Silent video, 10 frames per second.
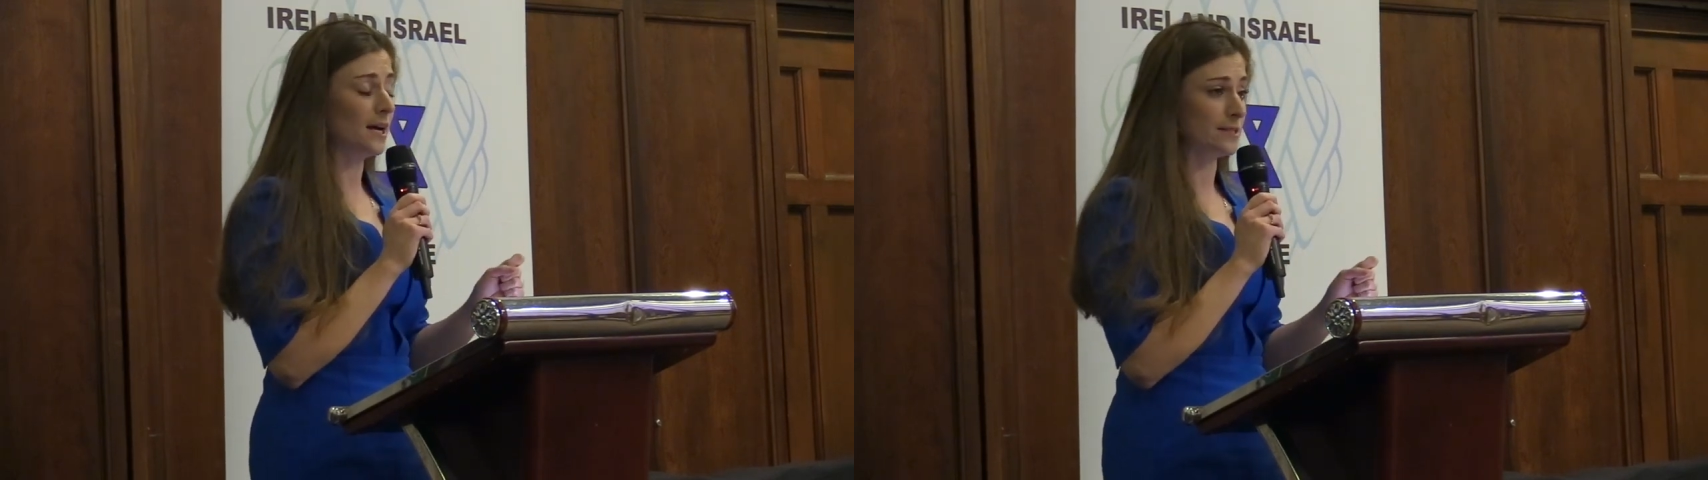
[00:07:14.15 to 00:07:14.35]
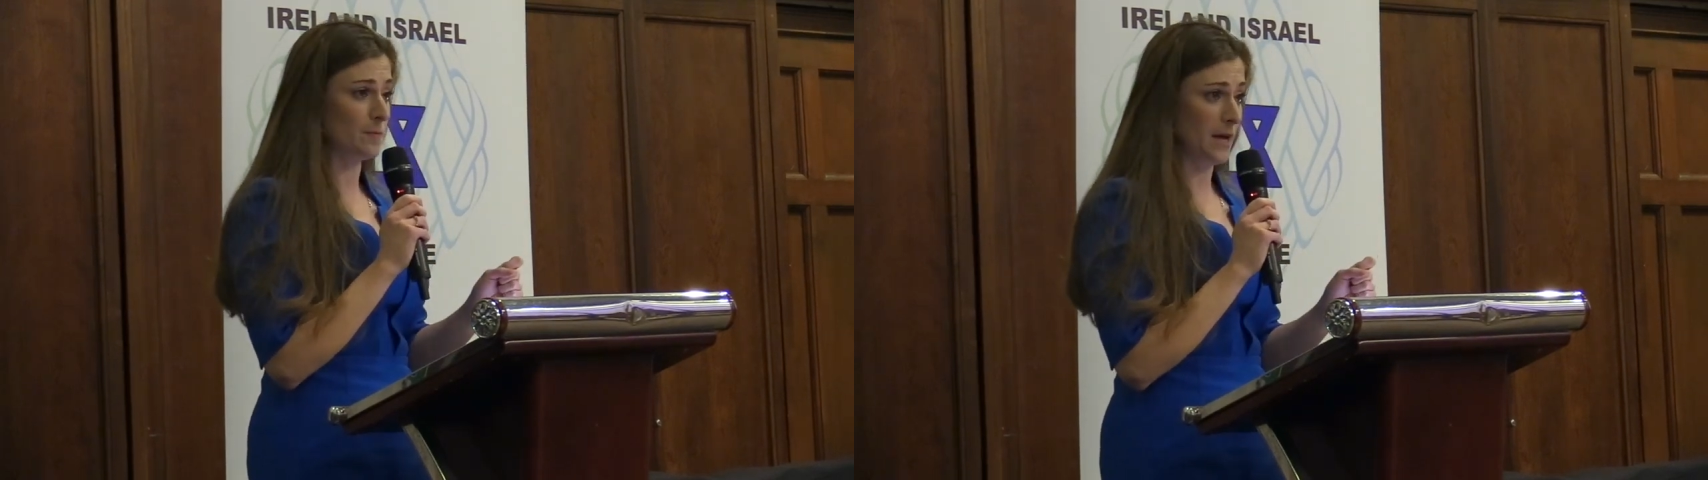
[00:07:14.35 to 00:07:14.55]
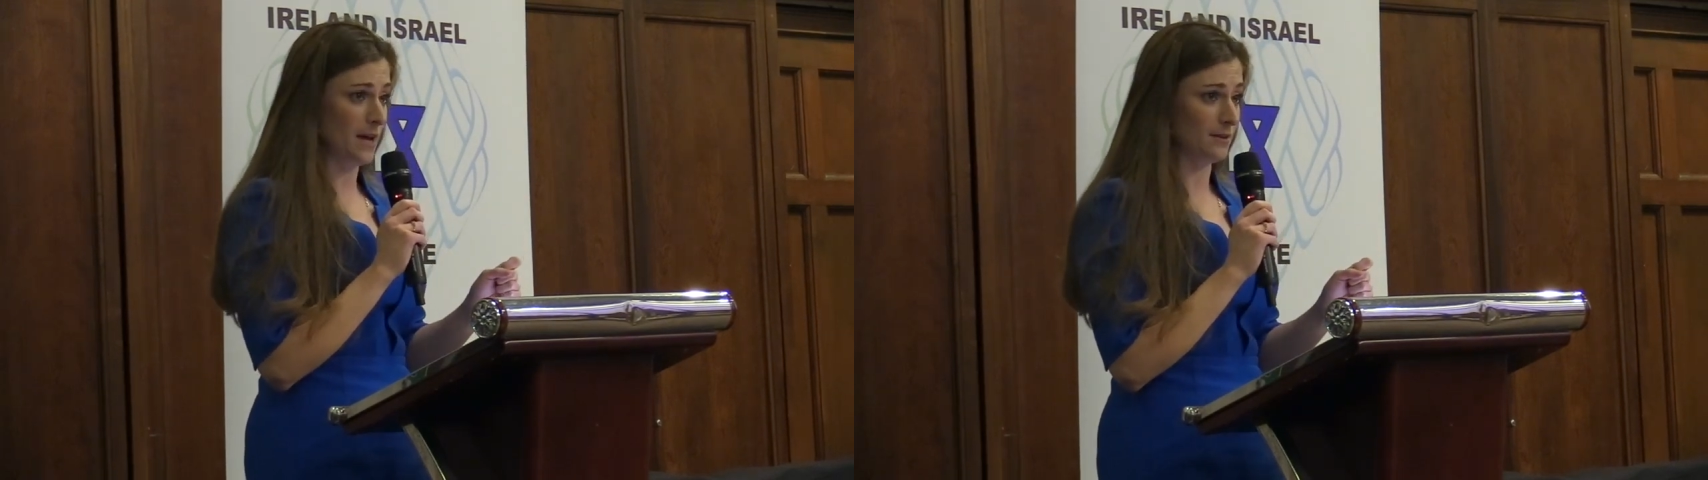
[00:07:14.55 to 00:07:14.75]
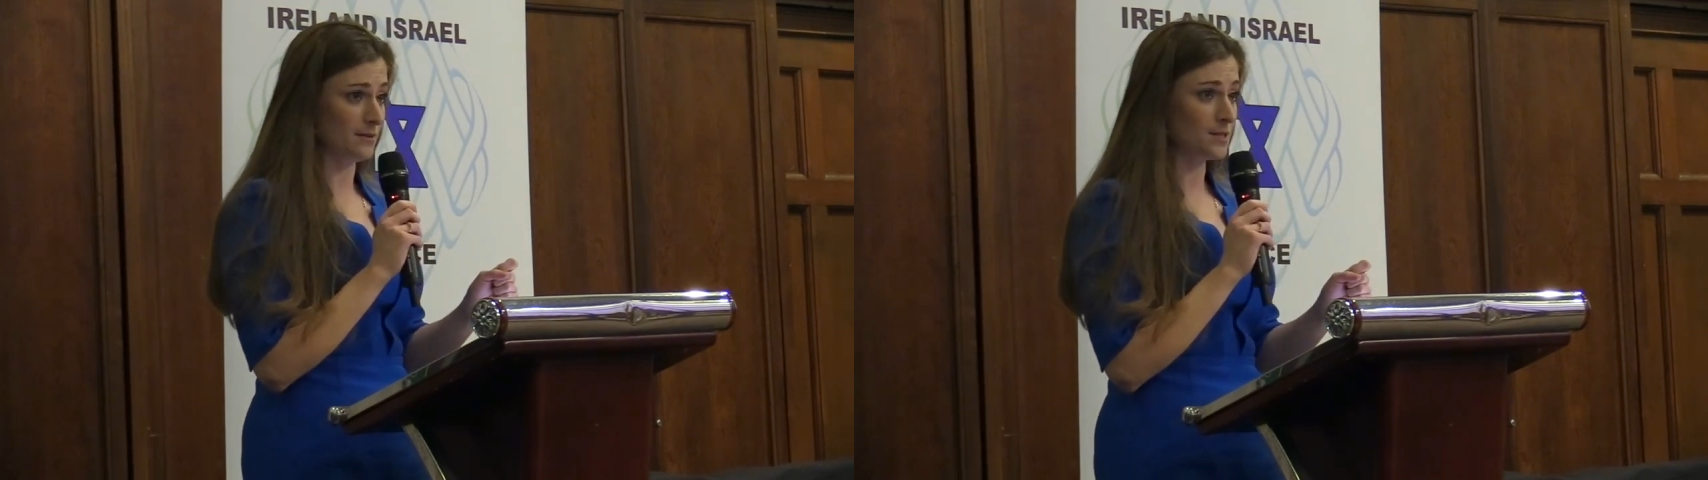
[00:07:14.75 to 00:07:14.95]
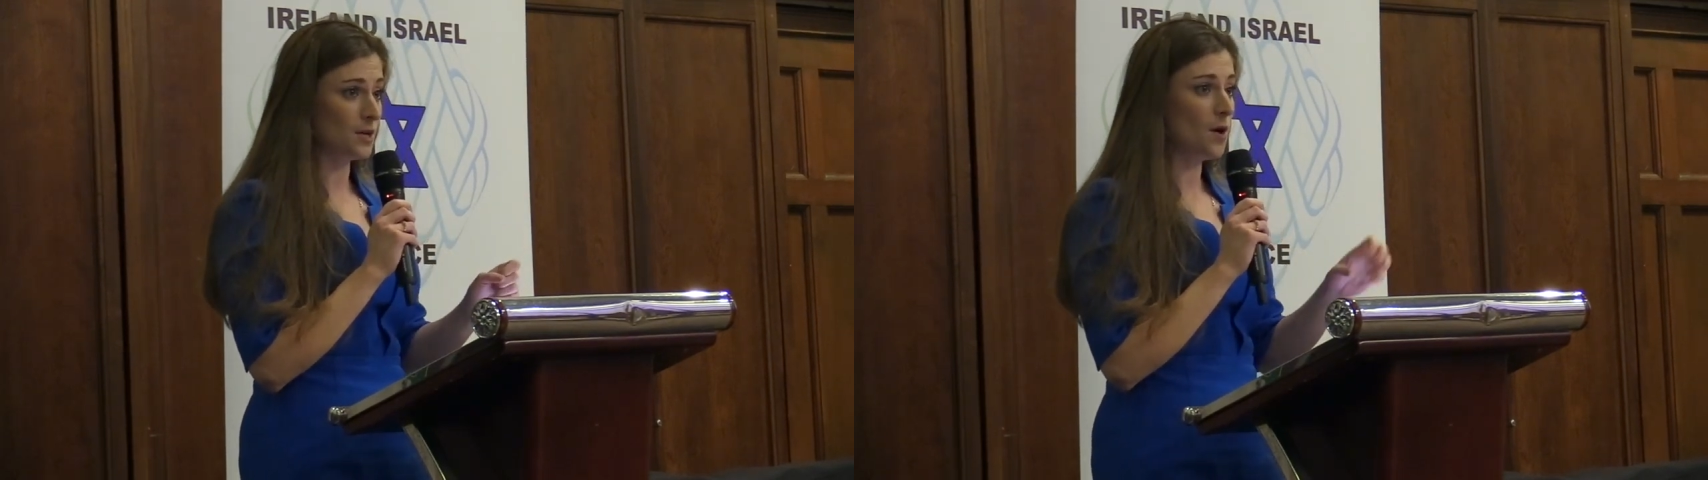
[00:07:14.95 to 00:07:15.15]

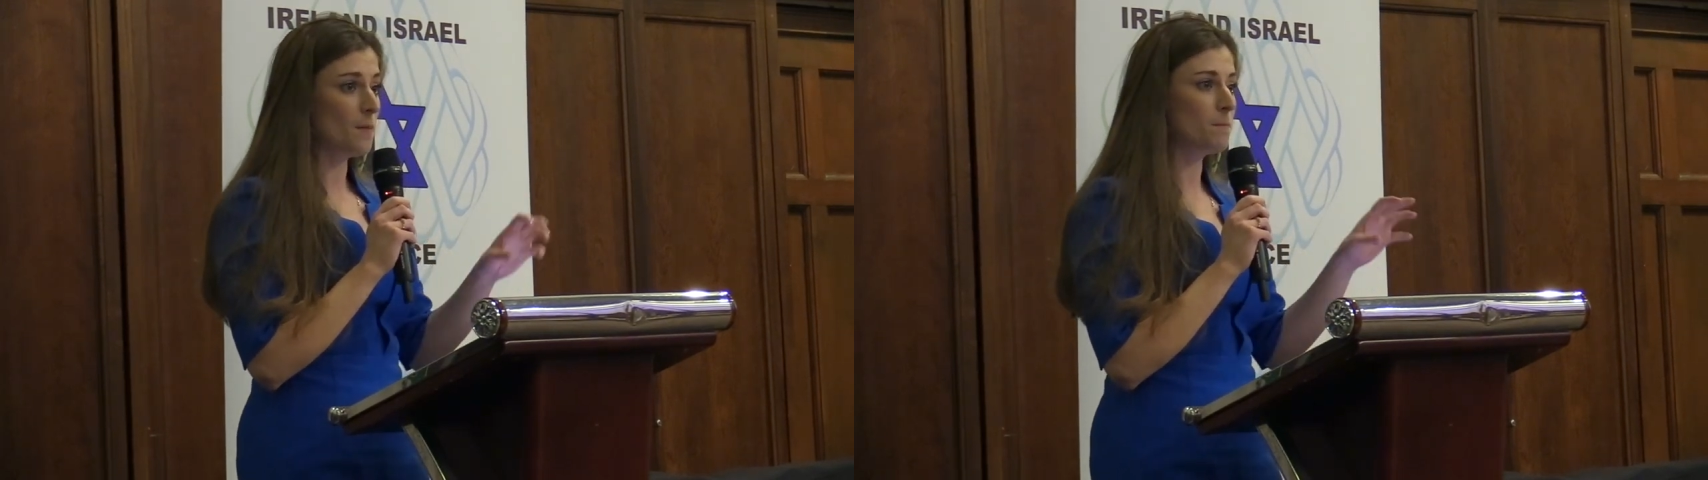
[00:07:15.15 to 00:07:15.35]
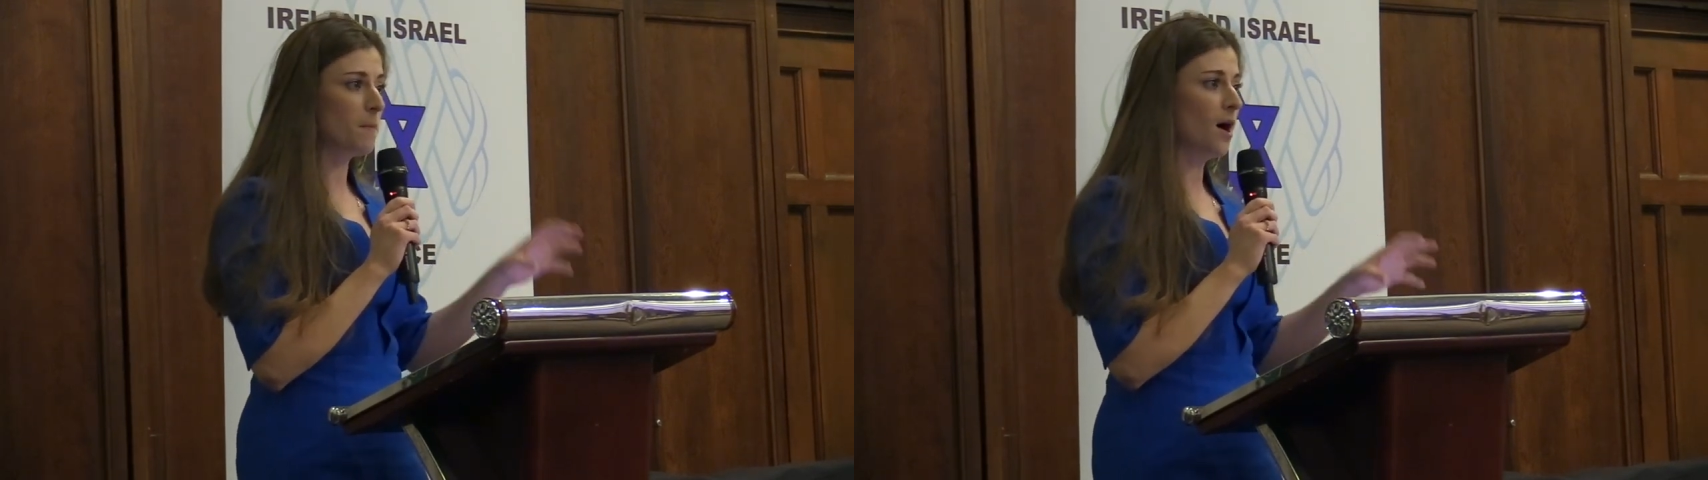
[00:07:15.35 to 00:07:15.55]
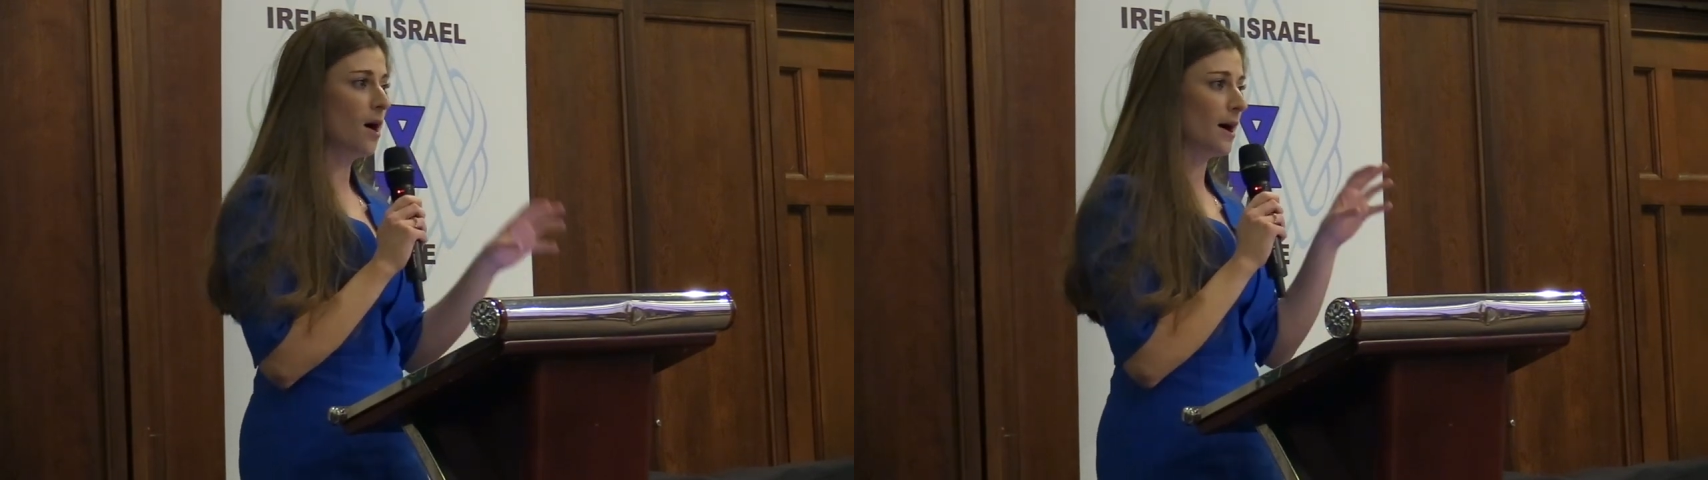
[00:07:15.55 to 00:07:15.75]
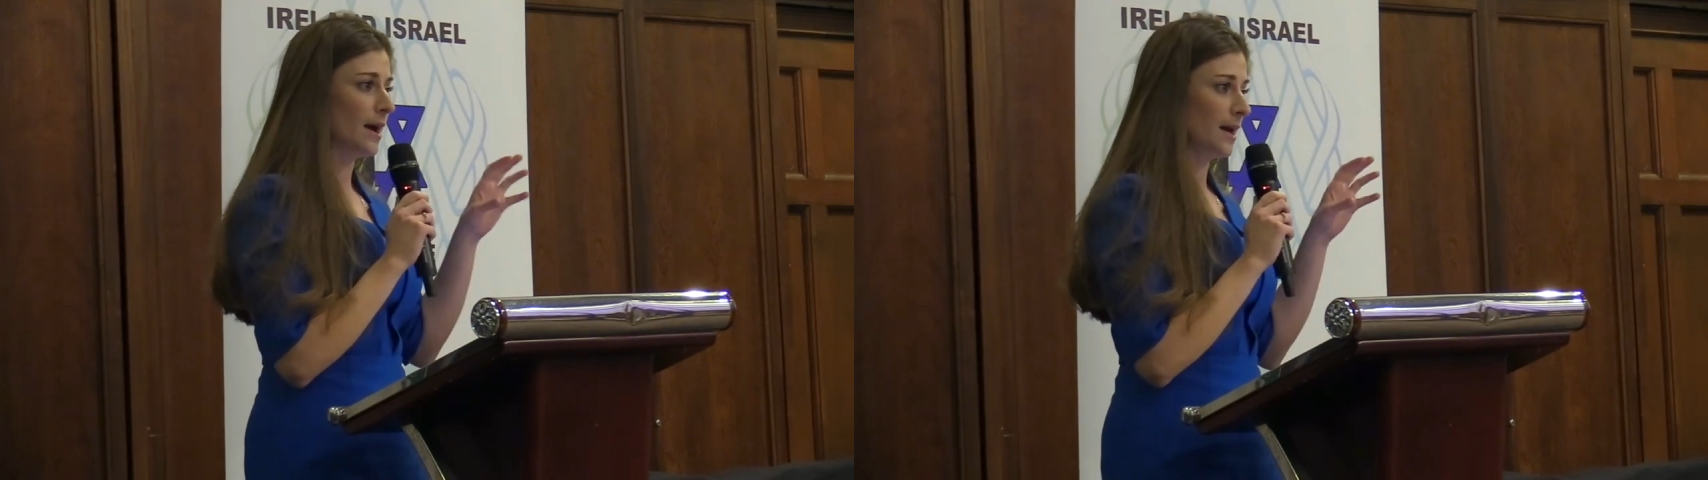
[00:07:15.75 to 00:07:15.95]
underpinned by